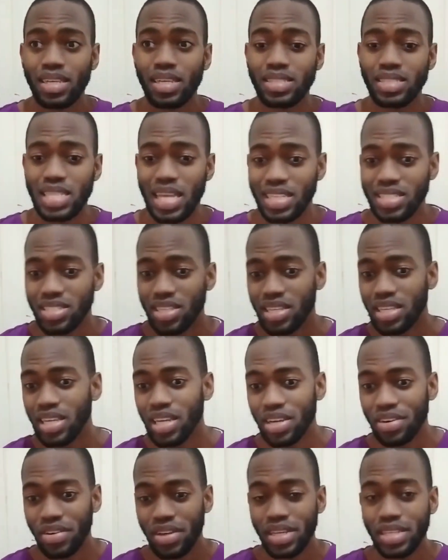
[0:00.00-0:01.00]
dental
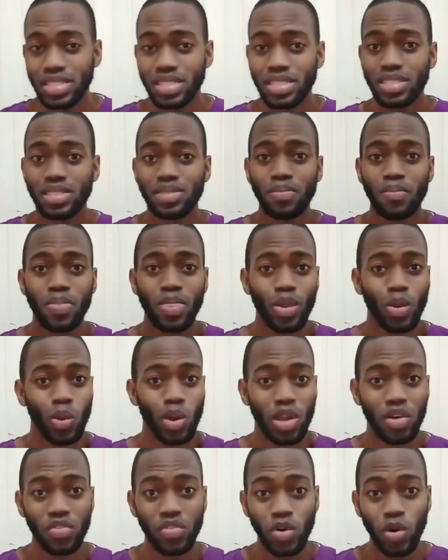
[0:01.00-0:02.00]
caries? Well,
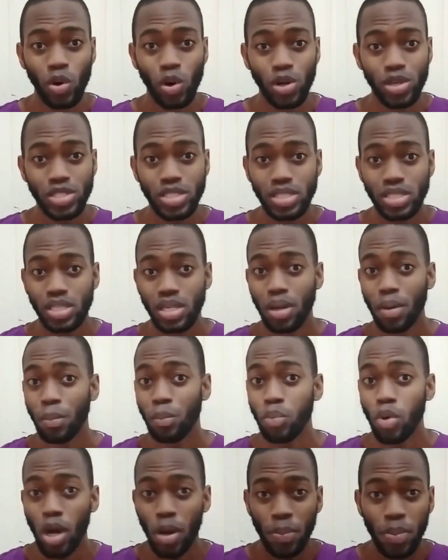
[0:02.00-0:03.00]
of course,
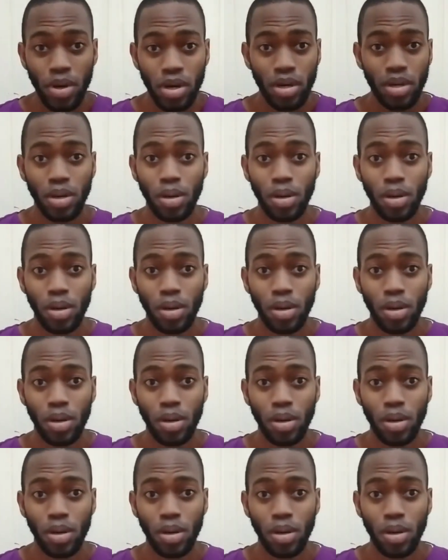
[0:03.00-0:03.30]
proper